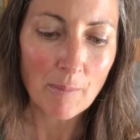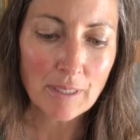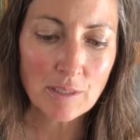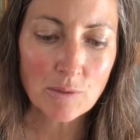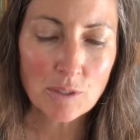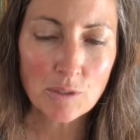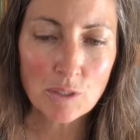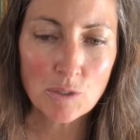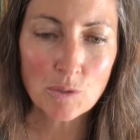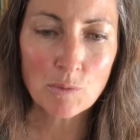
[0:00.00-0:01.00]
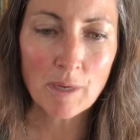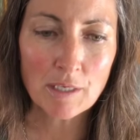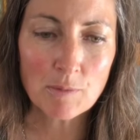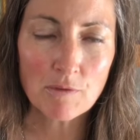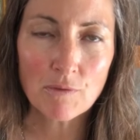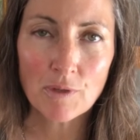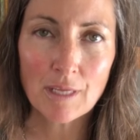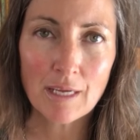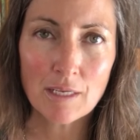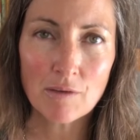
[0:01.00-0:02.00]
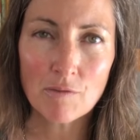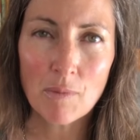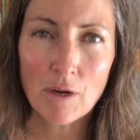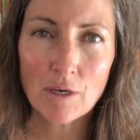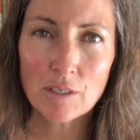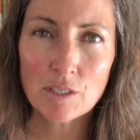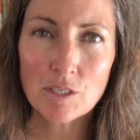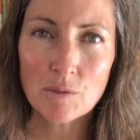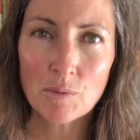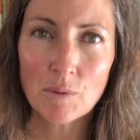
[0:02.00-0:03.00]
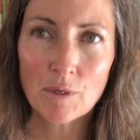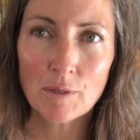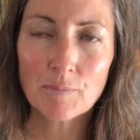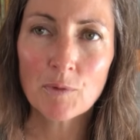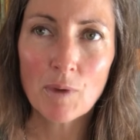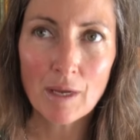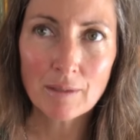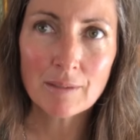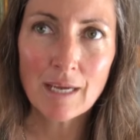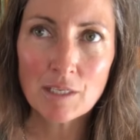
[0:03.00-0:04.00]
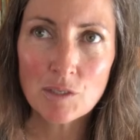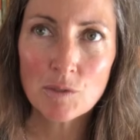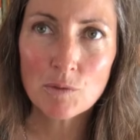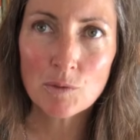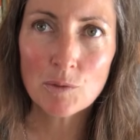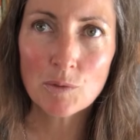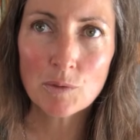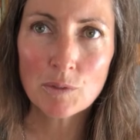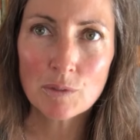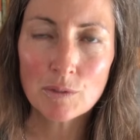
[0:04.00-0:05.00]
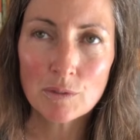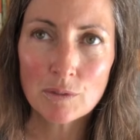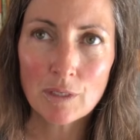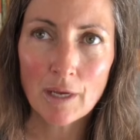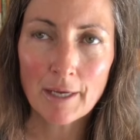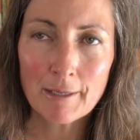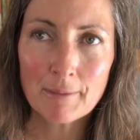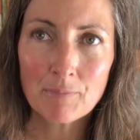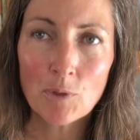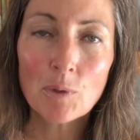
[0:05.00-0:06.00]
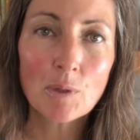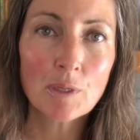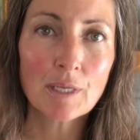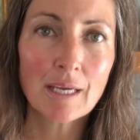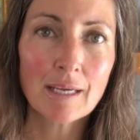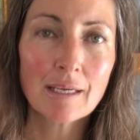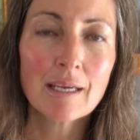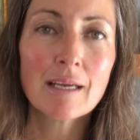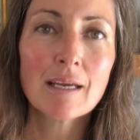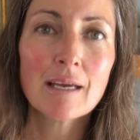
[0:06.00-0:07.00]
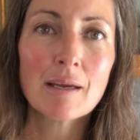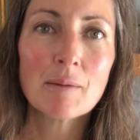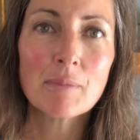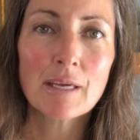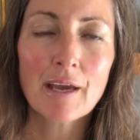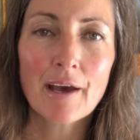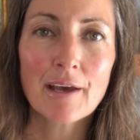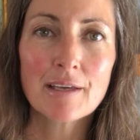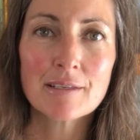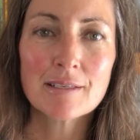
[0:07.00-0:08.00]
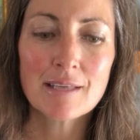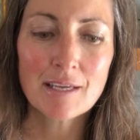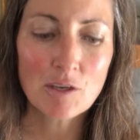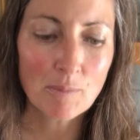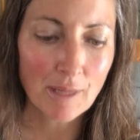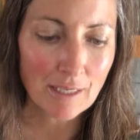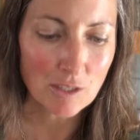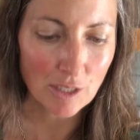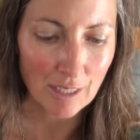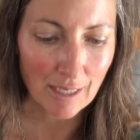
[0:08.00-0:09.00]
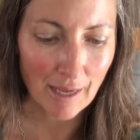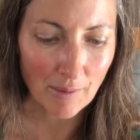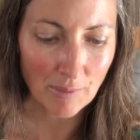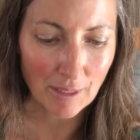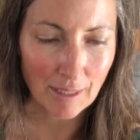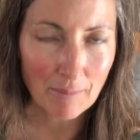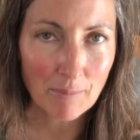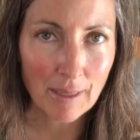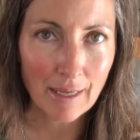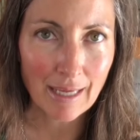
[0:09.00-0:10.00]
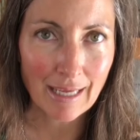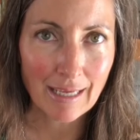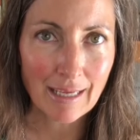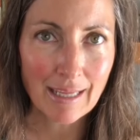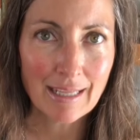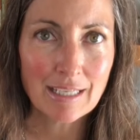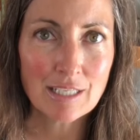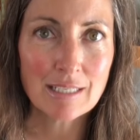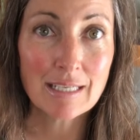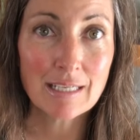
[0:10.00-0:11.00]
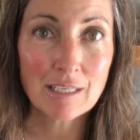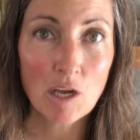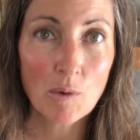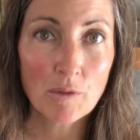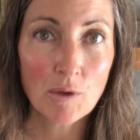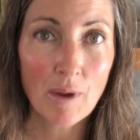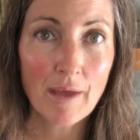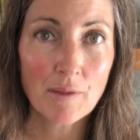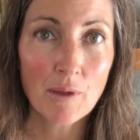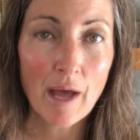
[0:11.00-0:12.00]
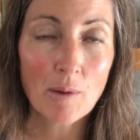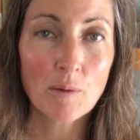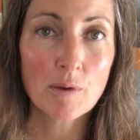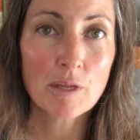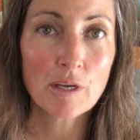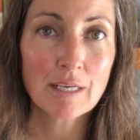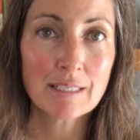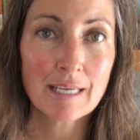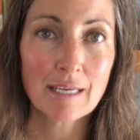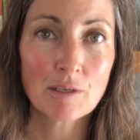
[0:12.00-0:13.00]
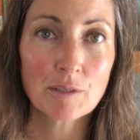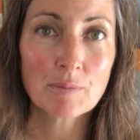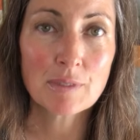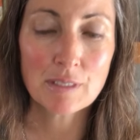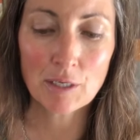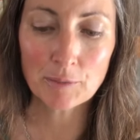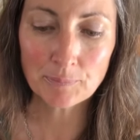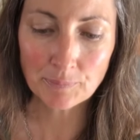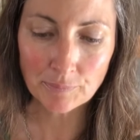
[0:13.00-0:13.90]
but don't do too much before the end of March, or well, not too early, because then your plants are going to get really big and they just need to go in the ground. They'll outgrow their container. So